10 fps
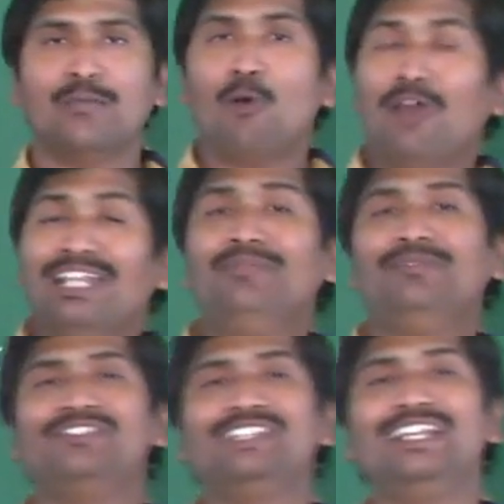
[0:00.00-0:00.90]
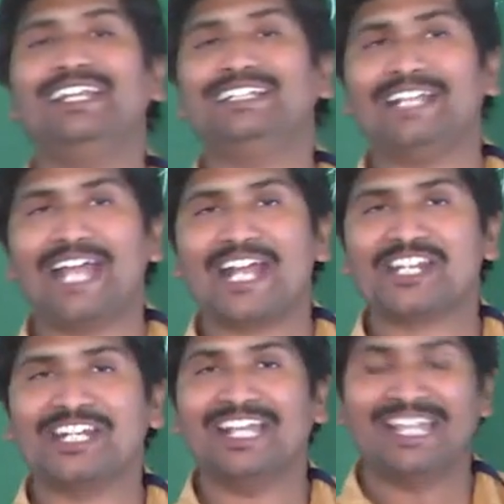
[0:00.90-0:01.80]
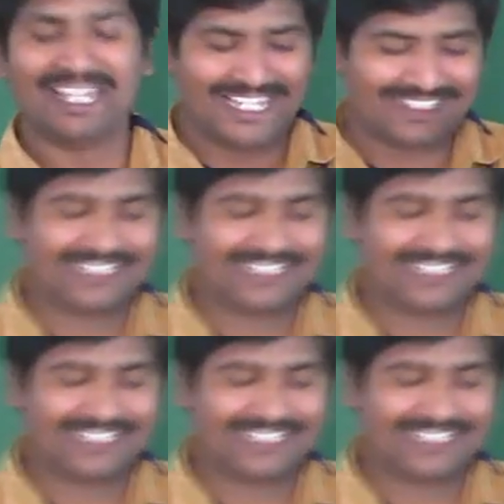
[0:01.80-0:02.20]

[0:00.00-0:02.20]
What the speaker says: The pollen-pistil interaction is